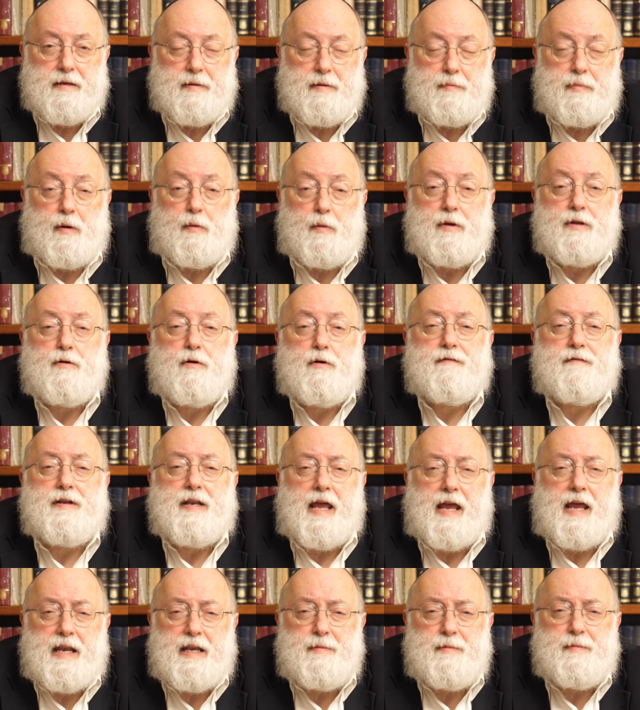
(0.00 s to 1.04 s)
But when you have an
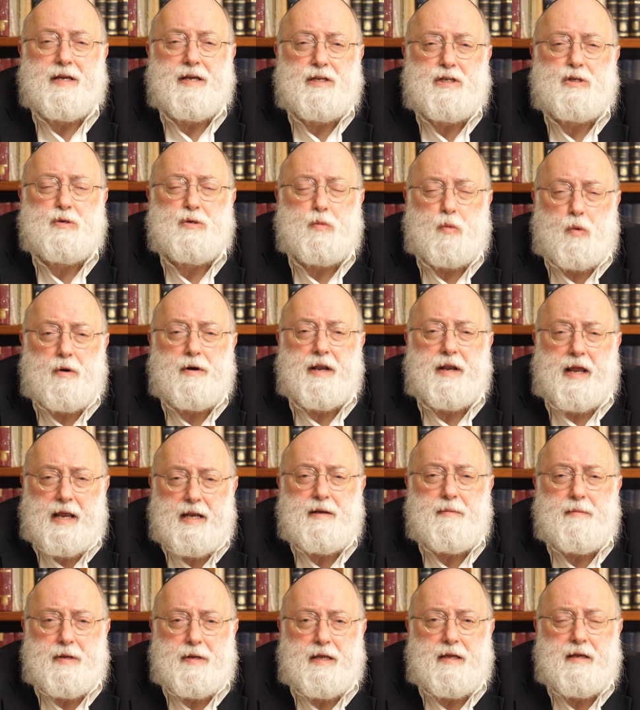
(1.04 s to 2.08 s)
enemy, a sworn
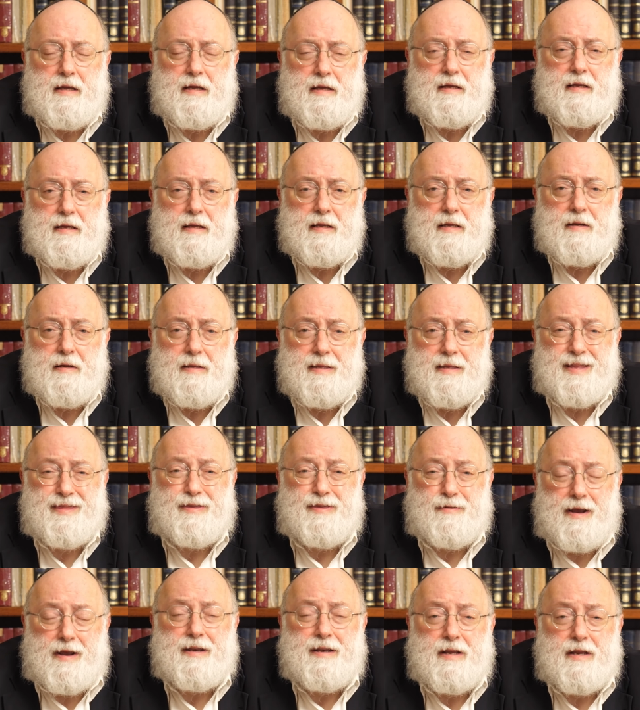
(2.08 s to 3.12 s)
enemy,
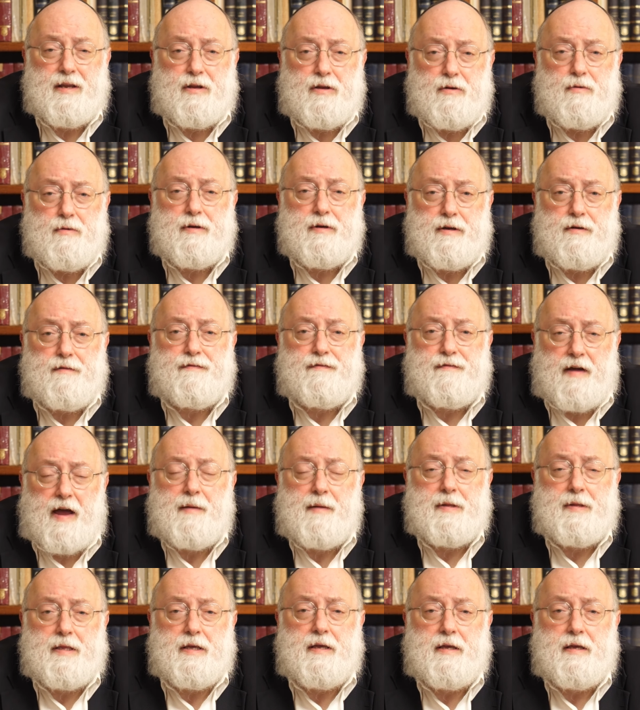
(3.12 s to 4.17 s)
threatening you and your
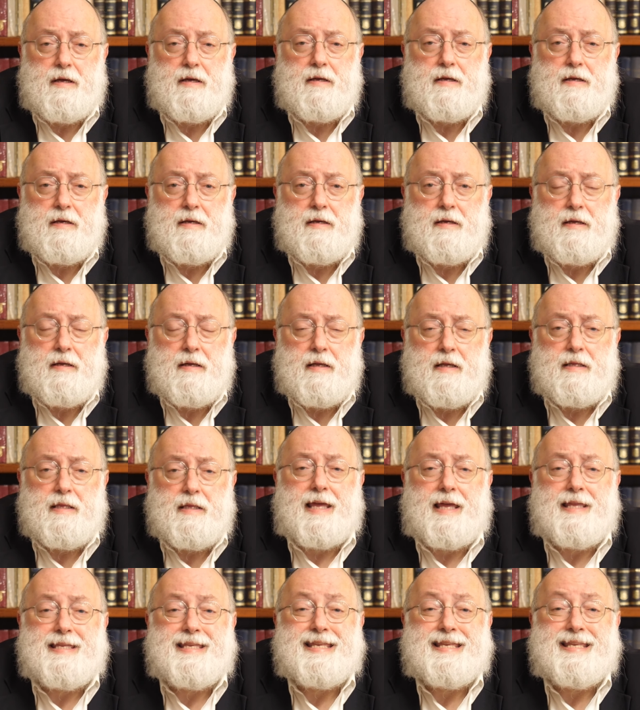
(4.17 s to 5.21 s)
family,
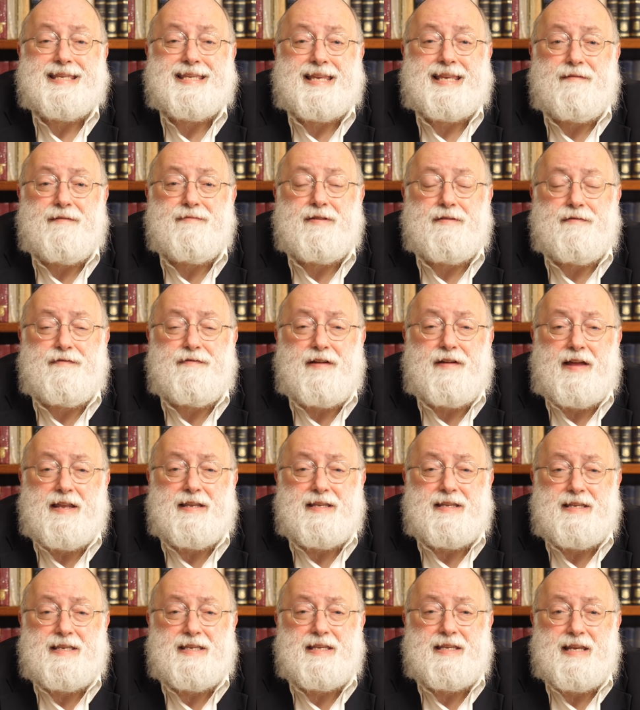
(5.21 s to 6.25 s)
then
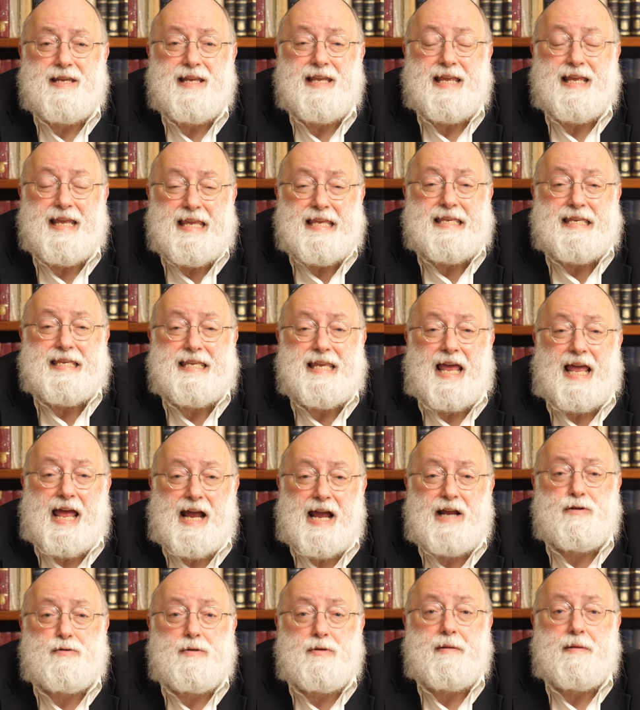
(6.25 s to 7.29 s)
self-defense is
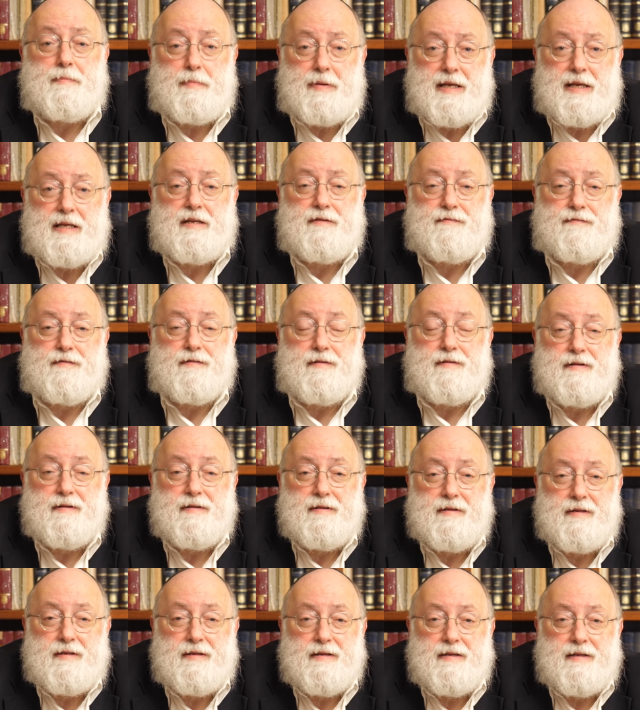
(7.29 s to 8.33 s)
actually peaceful
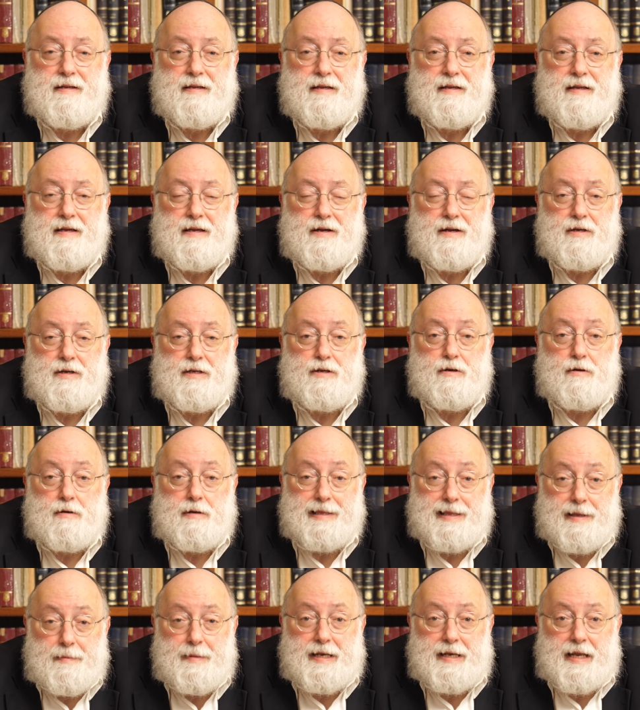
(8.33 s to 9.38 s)
because you're
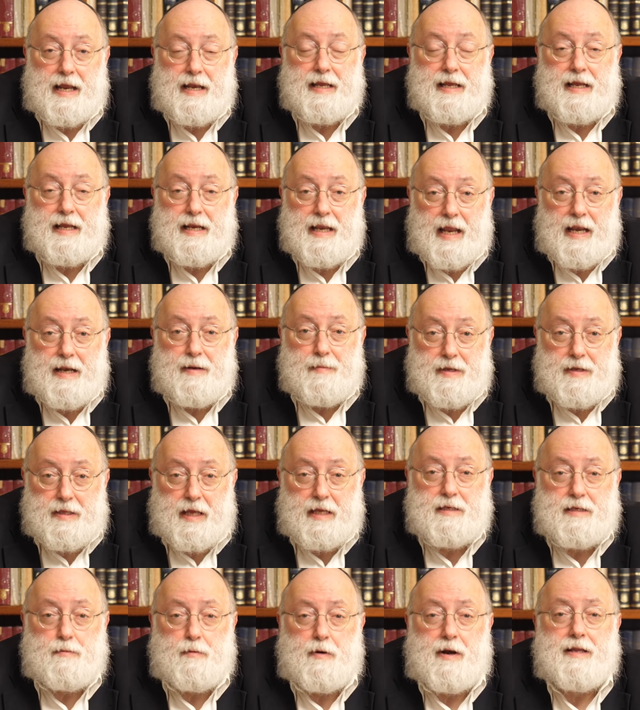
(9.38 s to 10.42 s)
eliminating an enemy
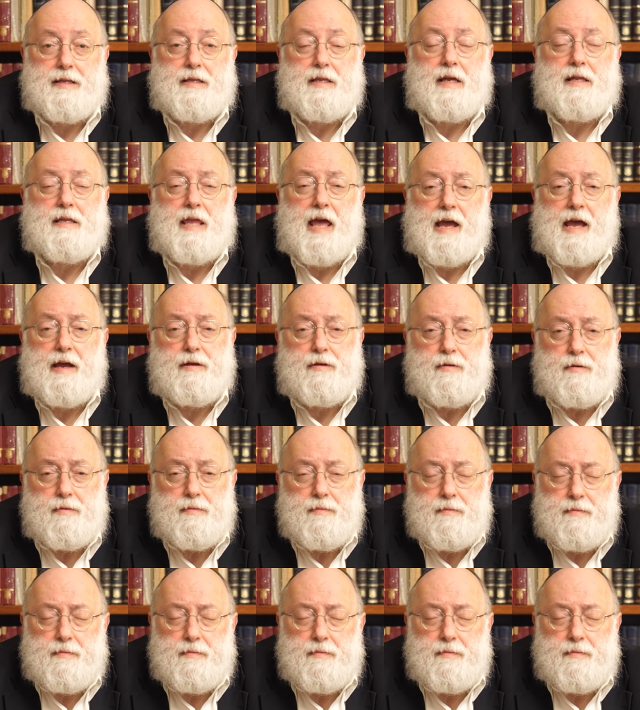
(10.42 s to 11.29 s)
that's ready to attack you.